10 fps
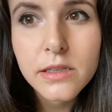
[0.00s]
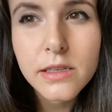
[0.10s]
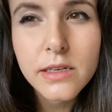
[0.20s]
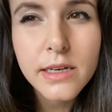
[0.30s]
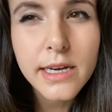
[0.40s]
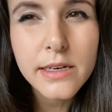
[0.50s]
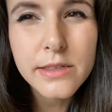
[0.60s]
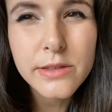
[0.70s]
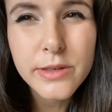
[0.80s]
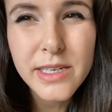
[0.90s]
lid
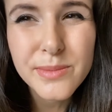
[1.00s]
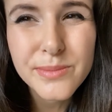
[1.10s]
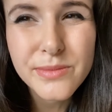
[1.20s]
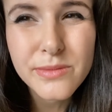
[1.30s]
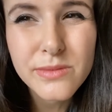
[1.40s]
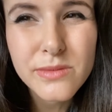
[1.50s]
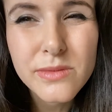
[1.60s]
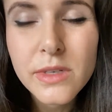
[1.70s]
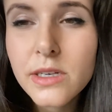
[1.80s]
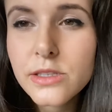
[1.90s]
tightener to it.
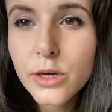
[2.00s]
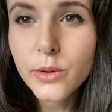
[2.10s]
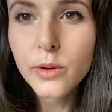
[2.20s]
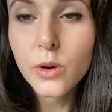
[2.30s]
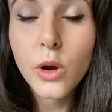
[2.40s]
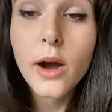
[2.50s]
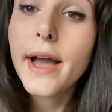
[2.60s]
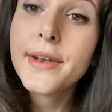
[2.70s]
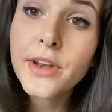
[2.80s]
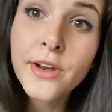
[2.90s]
So,
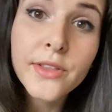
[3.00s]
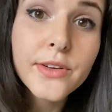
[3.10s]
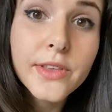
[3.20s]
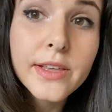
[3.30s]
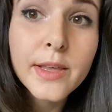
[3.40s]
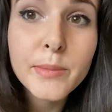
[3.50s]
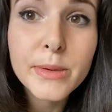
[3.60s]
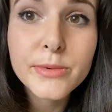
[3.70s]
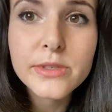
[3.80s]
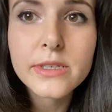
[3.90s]
and another thing that
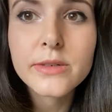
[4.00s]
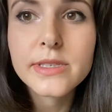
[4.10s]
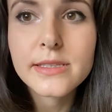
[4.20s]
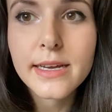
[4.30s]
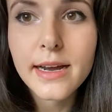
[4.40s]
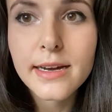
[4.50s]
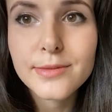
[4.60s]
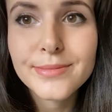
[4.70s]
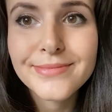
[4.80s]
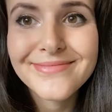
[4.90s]
people do is they
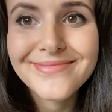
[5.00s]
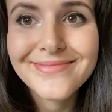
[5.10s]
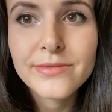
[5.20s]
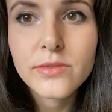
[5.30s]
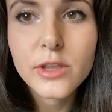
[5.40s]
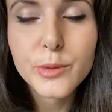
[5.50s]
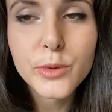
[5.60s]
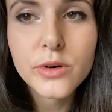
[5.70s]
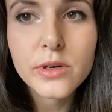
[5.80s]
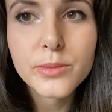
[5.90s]
add
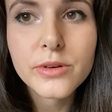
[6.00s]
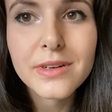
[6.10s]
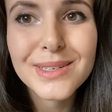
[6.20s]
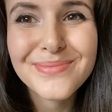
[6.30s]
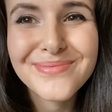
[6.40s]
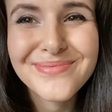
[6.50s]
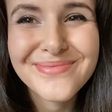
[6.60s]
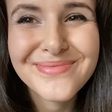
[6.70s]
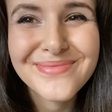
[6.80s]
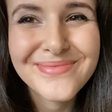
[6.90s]
lip corner puller.
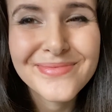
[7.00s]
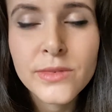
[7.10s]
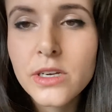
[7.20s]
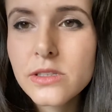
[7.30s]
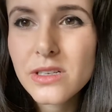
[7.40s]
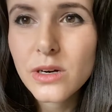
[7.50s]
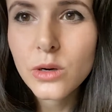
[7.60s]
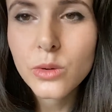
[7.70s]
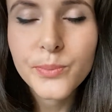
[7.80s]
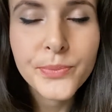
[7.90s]

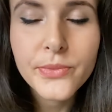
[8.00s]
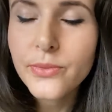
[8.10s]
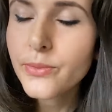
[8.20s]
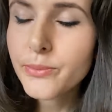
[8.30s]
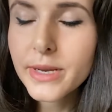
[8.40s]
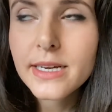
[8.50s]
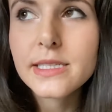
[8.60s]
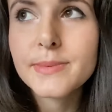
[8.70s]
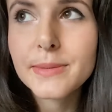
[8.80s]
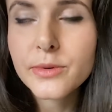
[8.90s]
So,
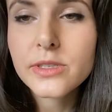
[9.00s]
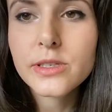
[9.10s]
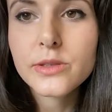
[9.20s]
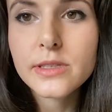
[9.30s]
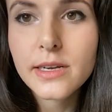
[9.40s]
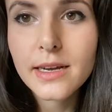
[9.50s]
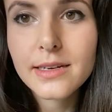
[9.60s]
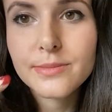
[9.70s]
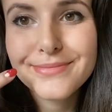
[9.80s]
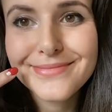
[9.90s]
because people associate